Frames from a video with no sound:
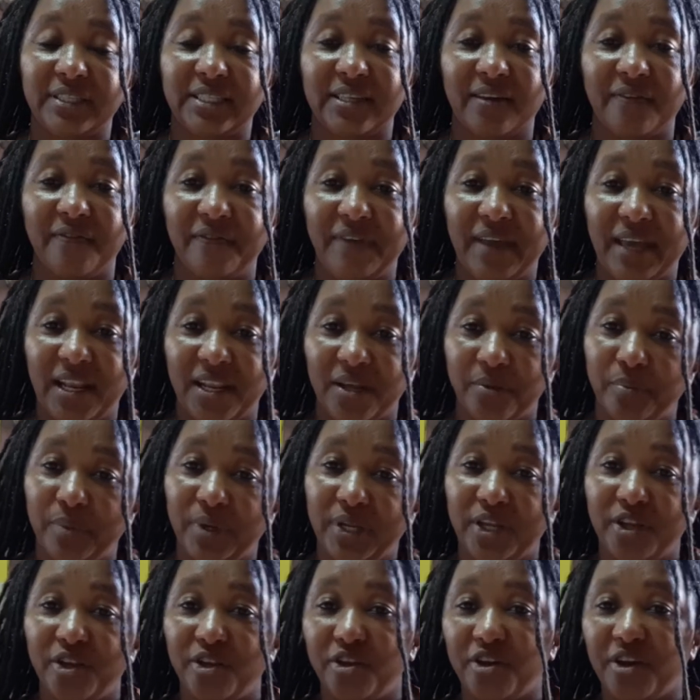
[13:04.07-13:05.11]
available
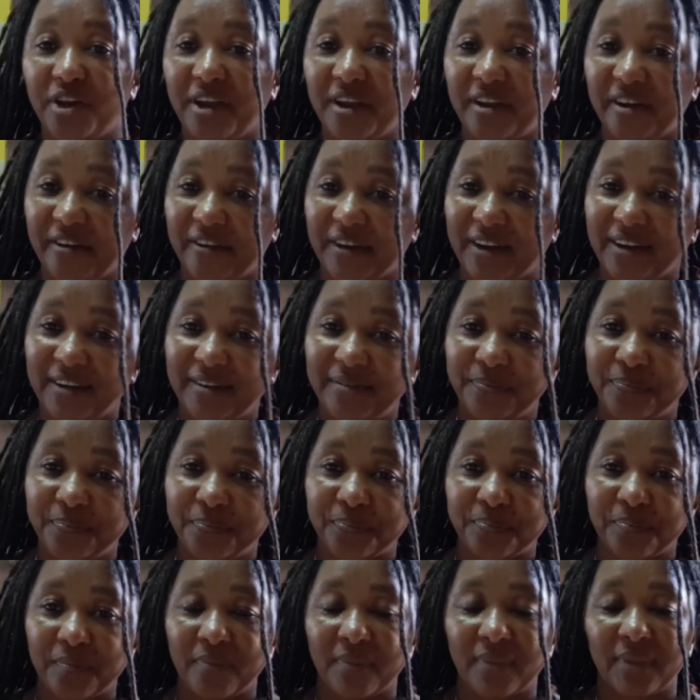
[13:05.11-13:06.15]
in your area,
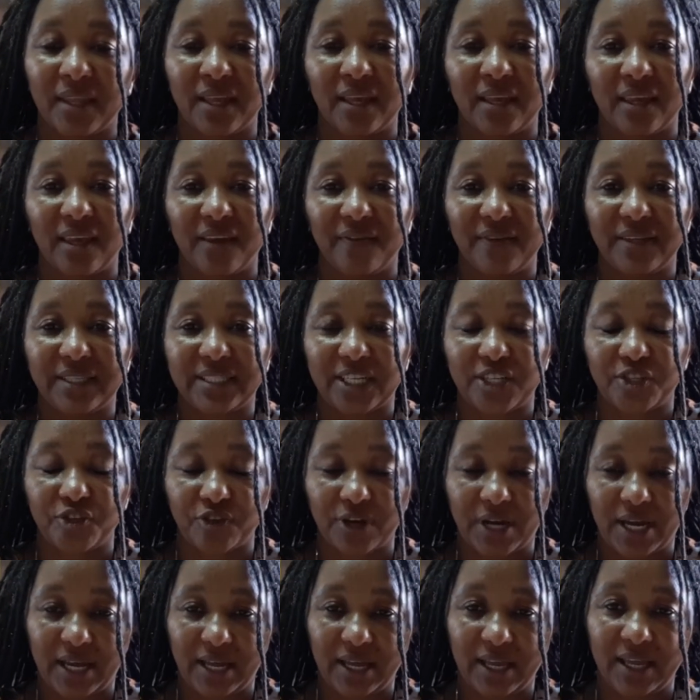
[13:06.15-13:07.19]
give it a
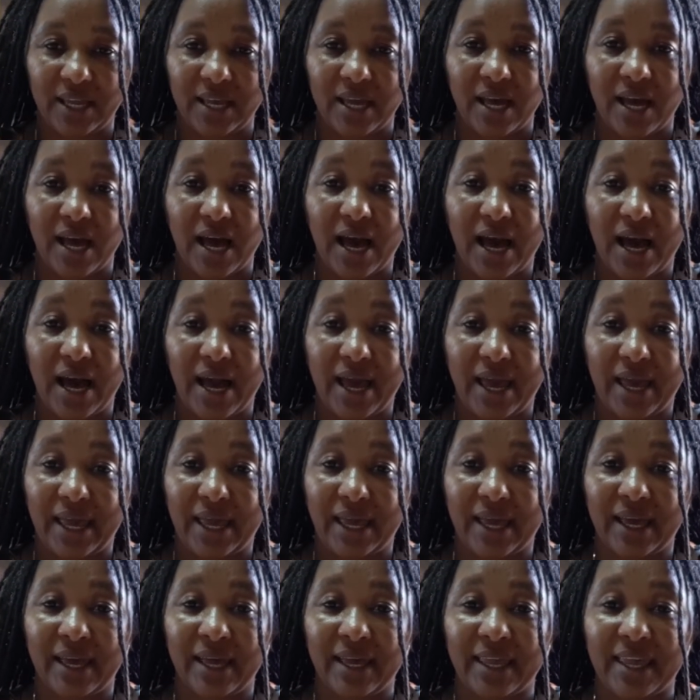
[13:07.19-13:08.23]
try. I
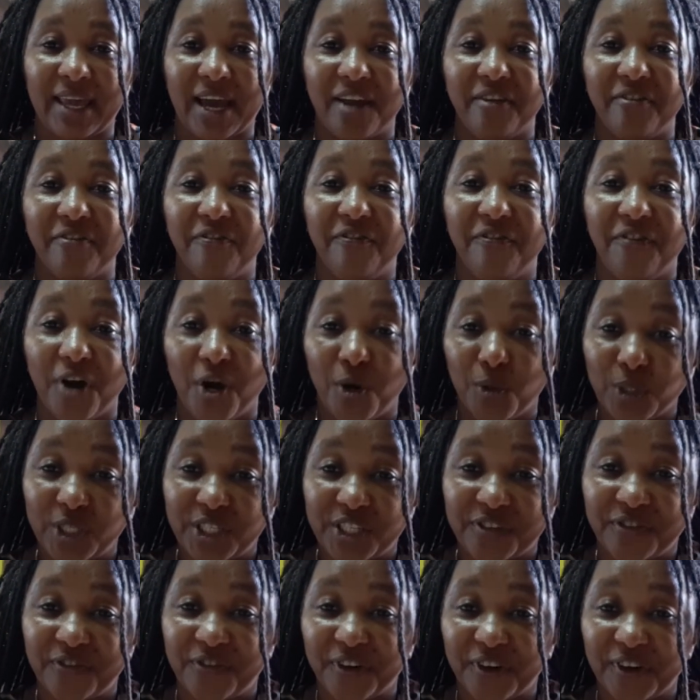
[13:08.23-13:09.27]
can vouch
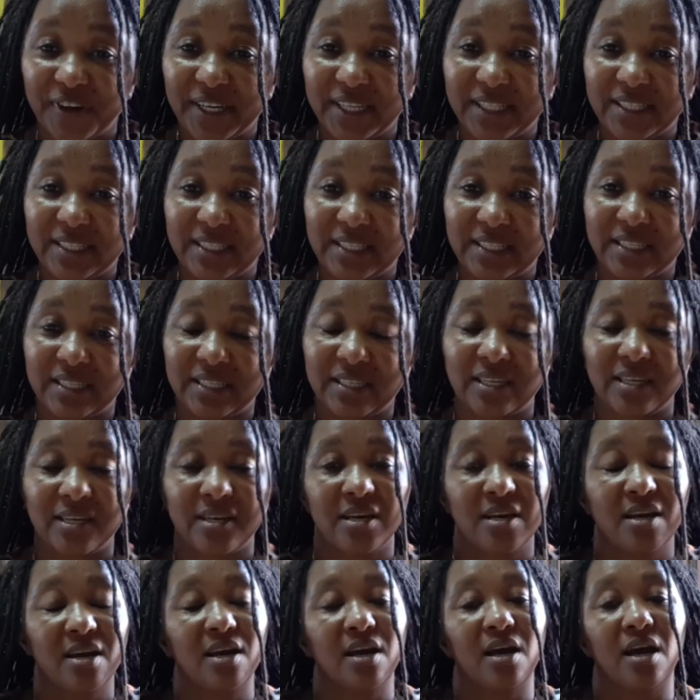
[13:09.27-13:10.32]
for it.
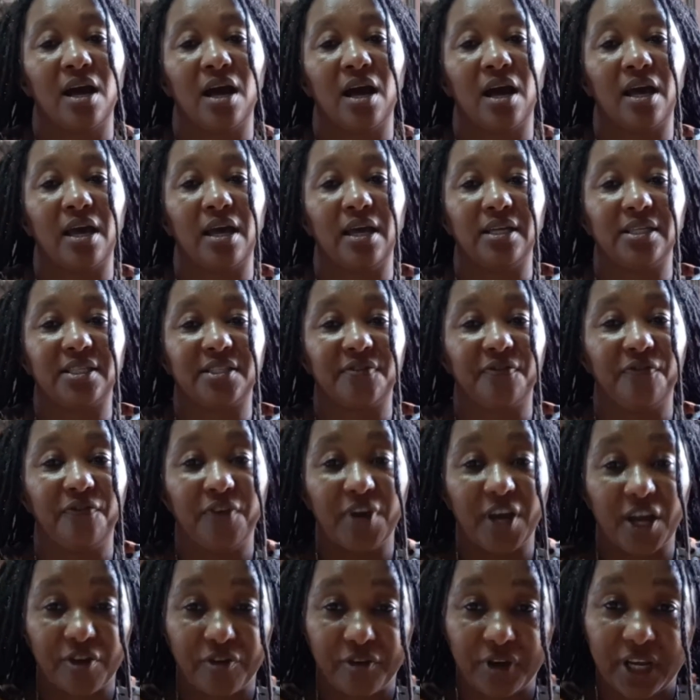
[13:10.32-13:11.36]
It's
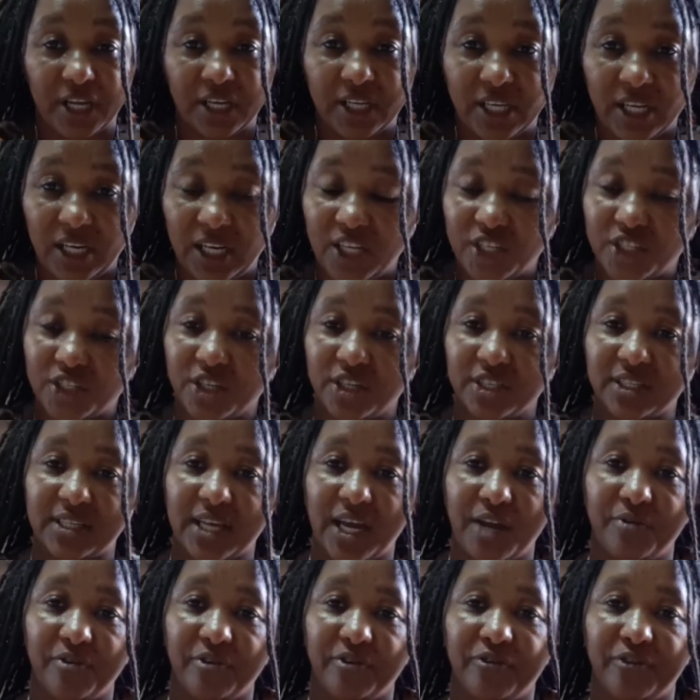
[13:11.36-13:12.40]
very delicious
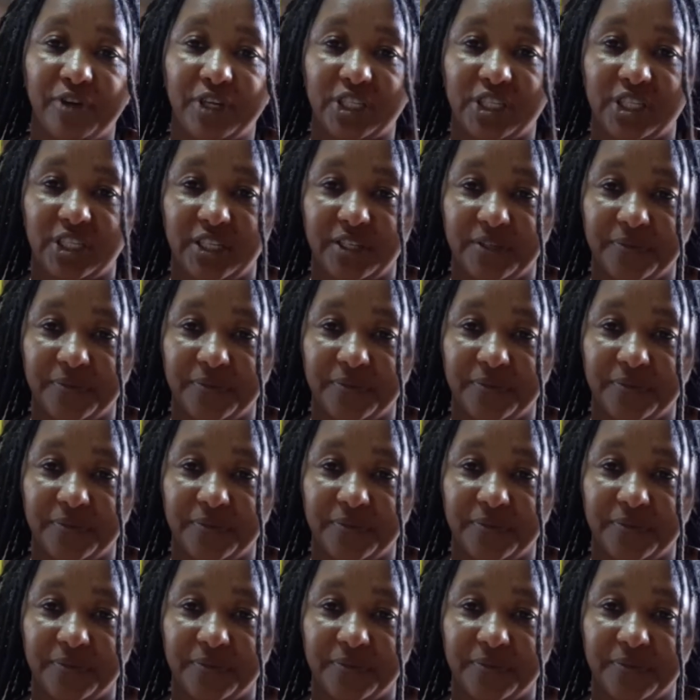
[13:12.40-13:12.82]
and refreshing.